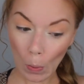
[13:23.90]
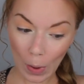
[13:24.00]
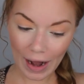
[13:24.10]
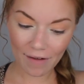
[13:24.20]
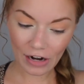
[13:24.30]

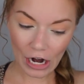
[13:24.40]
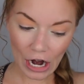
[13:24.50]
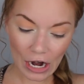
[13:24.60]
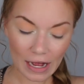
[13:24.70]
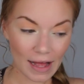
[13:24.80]
whatever.
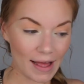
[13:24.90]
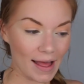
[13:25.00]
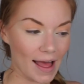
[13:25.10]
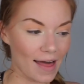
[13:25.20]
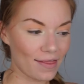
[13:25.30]

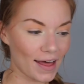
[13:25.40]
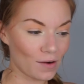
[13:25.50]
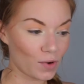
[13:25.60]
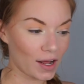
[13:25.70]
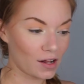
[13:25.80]
And
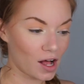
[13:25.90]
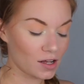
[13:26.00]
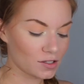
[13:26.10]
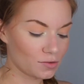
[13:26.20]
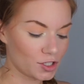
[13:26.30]
then what I will
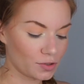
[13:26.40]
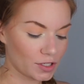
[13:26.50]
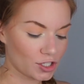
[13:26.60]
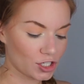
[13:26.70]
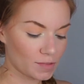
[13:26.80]
also do
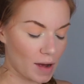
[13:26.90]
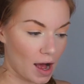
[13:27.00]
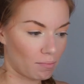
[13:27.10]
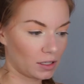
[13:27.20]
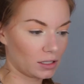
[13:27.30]
is just
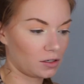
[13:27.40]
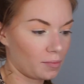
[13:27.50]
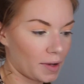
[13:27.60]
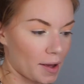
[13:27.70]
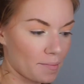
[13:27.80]
pop a
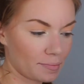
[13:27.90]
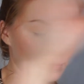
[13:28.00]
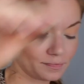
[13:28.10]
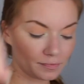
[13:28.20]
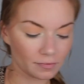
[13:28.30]
little bit
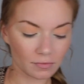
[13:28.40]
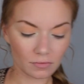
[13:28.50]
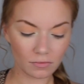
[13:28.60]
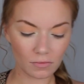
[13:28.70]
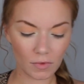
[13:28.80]

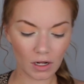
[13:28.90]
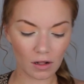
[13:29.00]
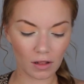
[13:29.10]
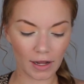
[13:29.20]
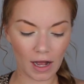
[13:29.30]

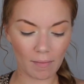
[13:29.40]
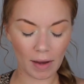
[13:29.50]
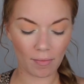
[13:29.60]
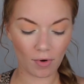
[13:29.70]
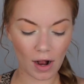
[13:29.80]
like on
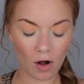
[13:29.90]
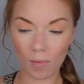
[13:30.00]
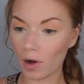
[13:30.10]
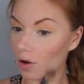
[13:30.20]
my brow